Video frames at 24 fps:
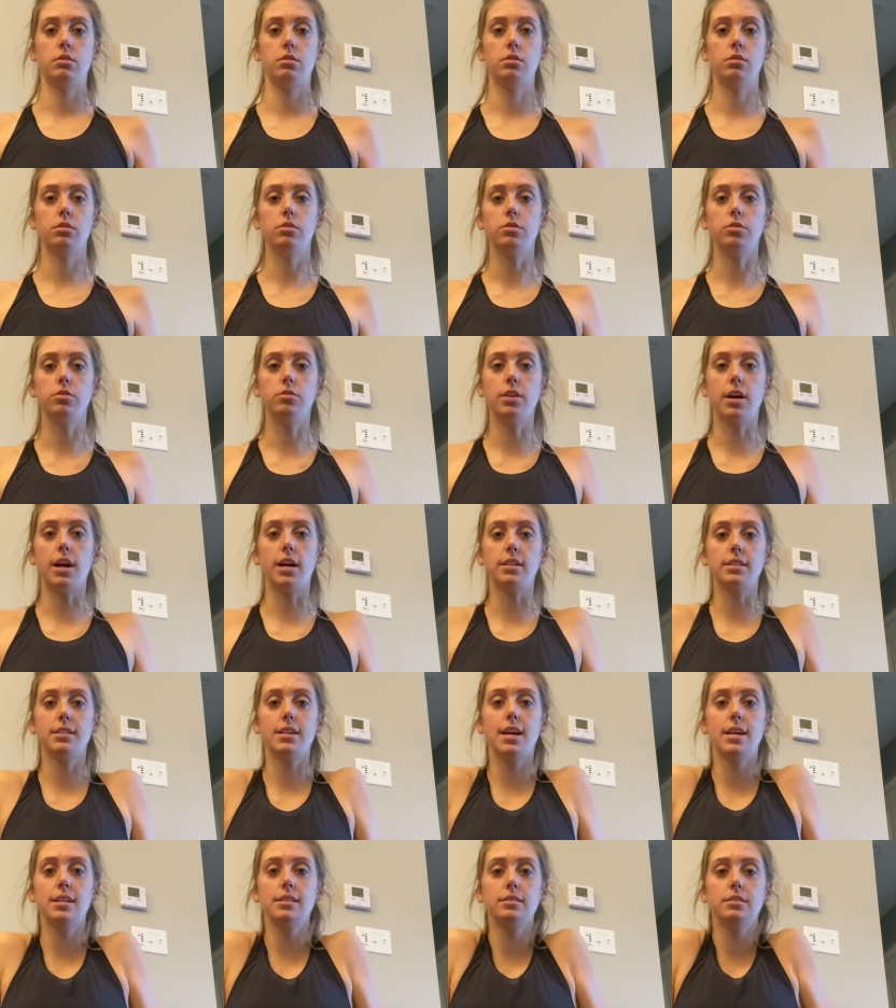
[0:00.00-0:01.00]
Do not
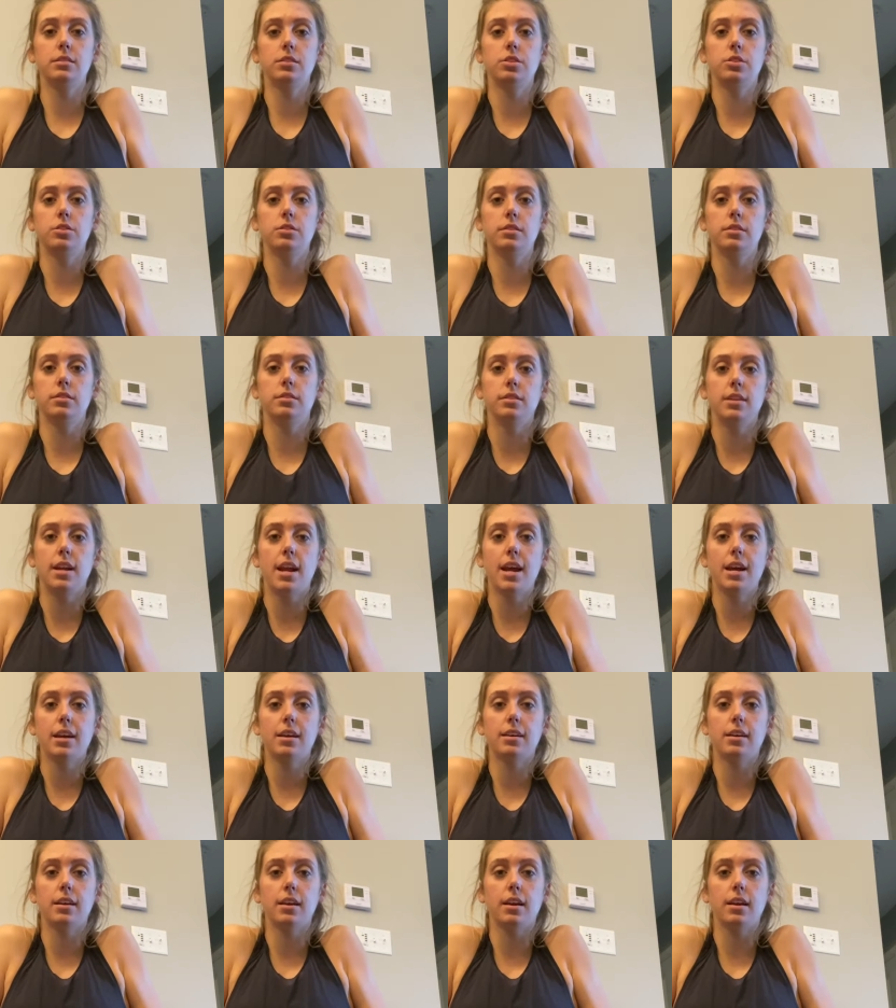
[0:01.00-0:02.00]
tense your
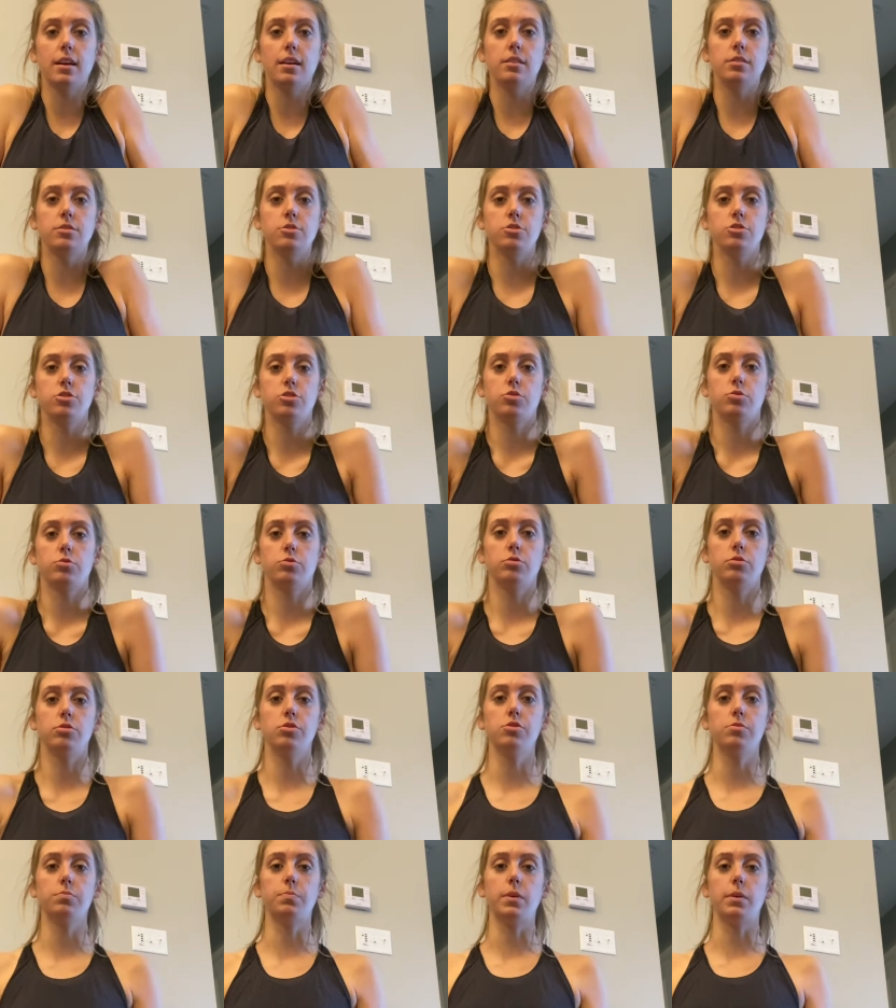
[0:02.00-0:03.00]
neck and your shoulders,
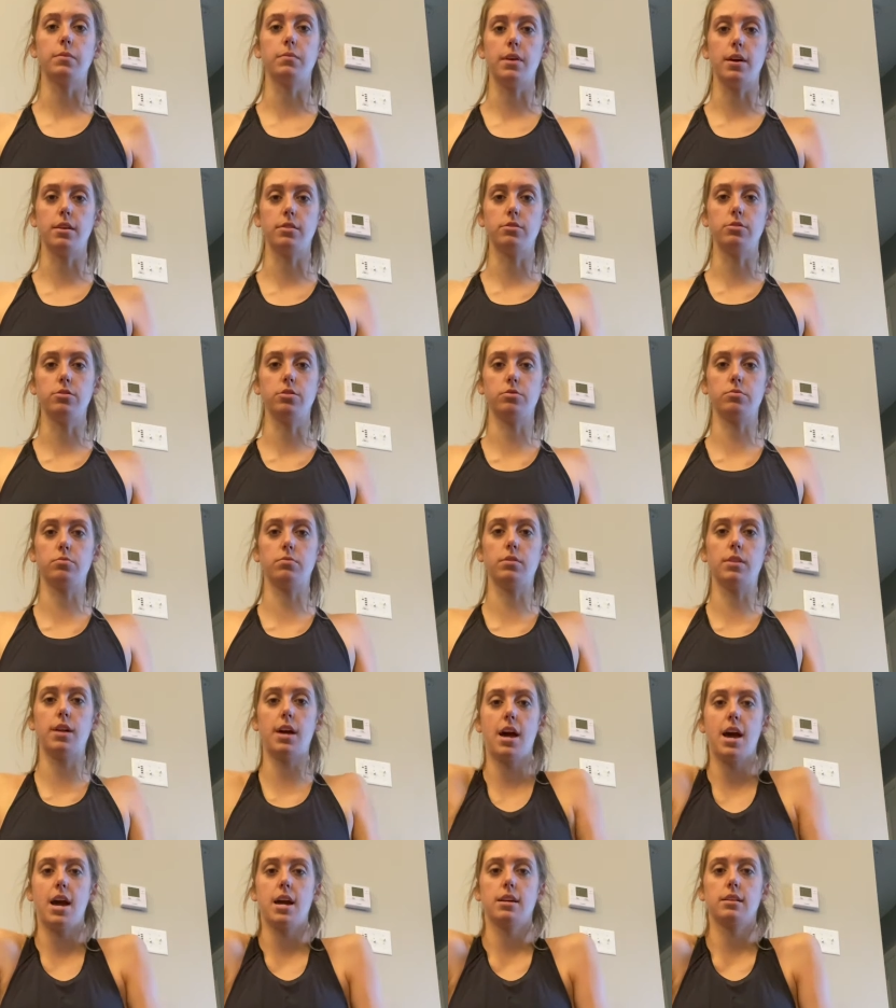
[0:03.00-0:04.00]
but rather just
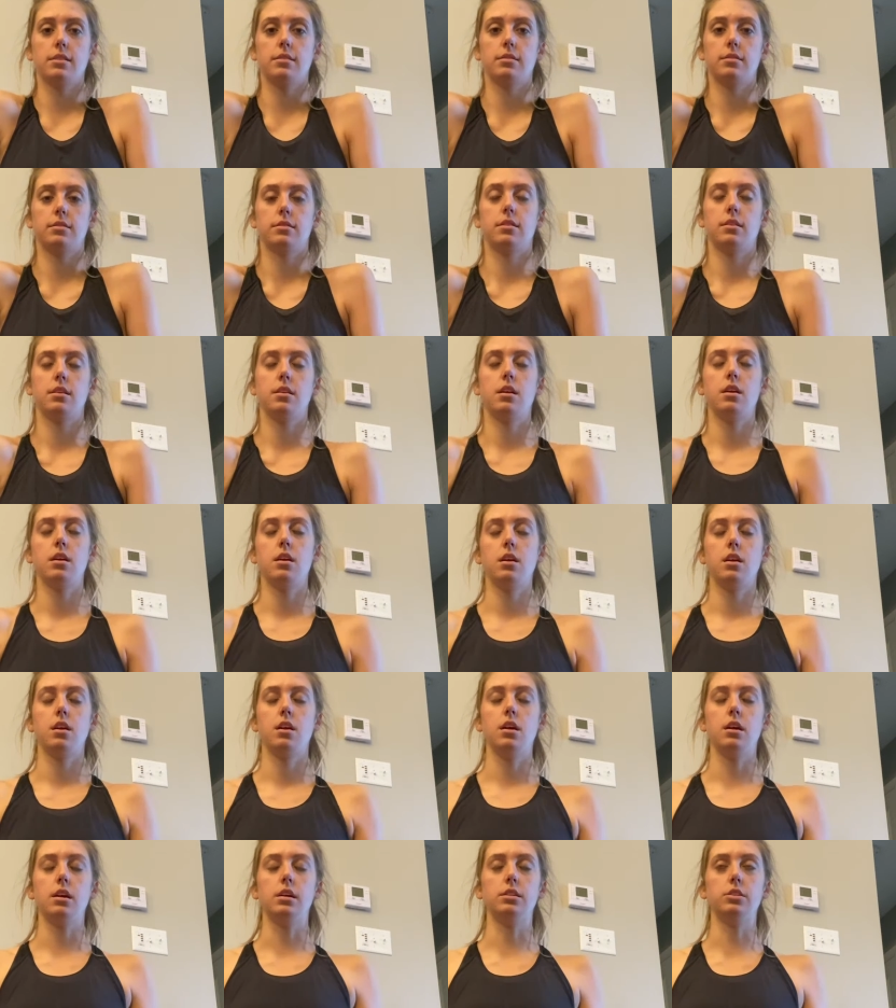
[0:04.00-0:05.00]
relax
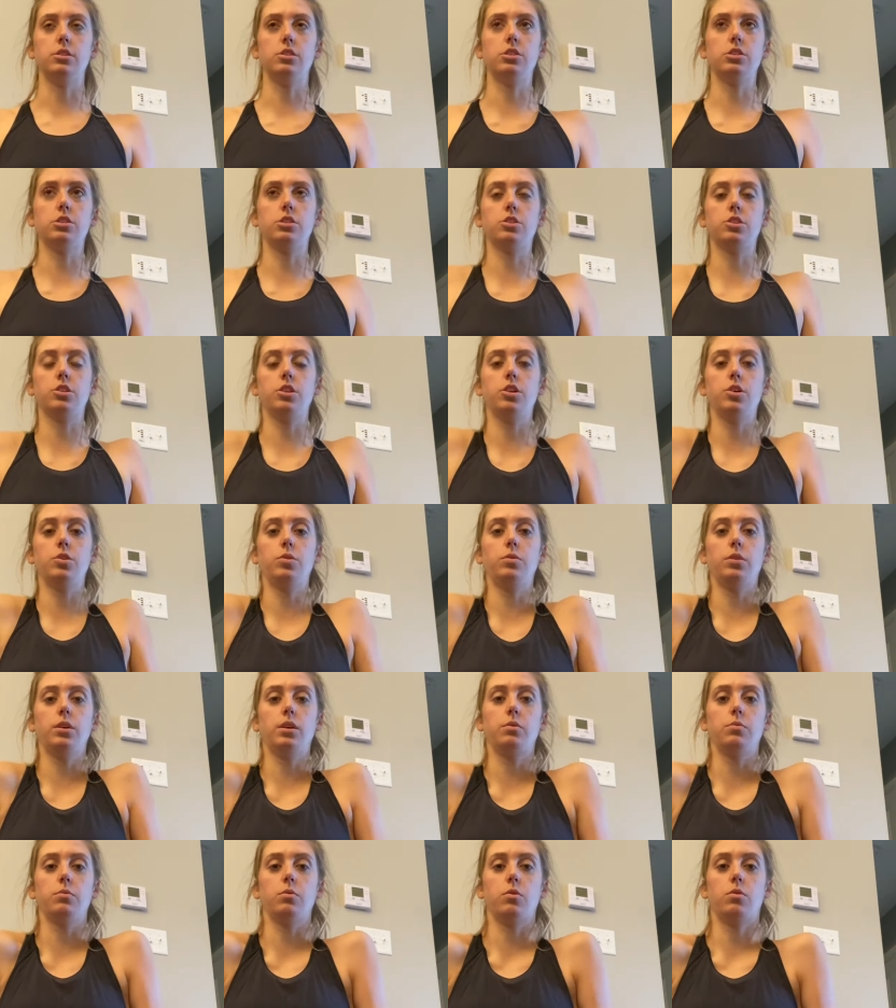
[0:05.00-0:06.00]
and just slowly
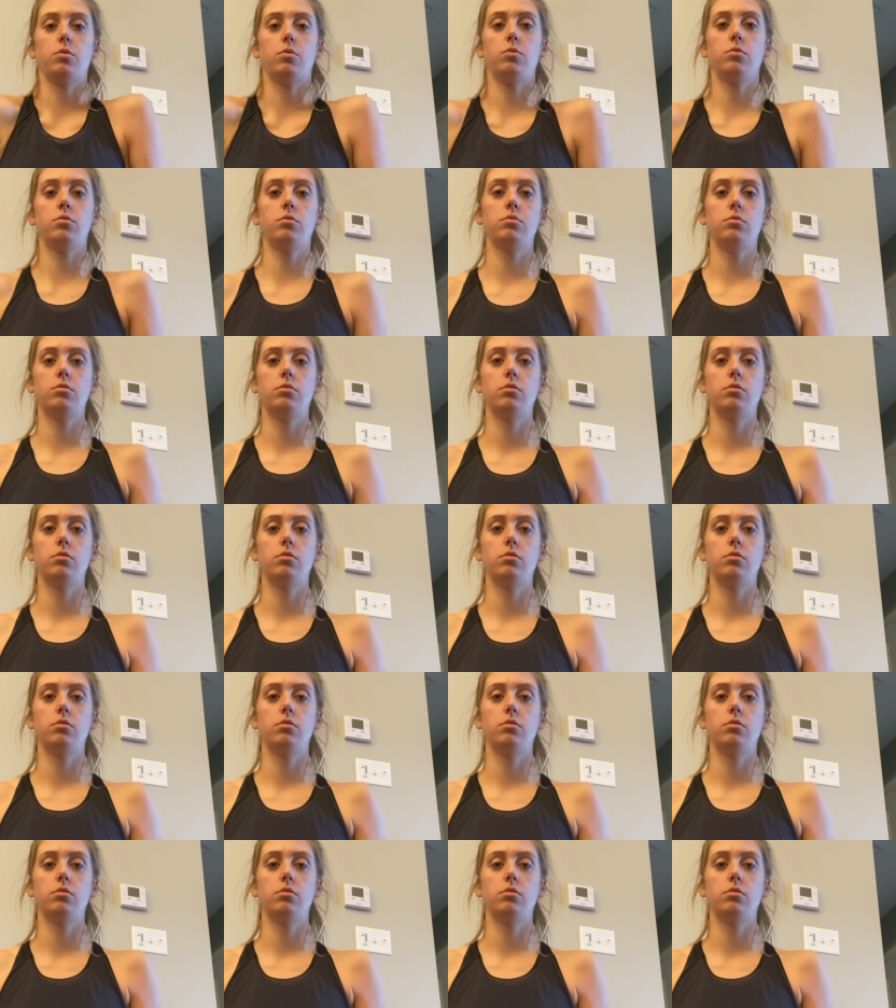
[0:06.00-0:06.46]
roll.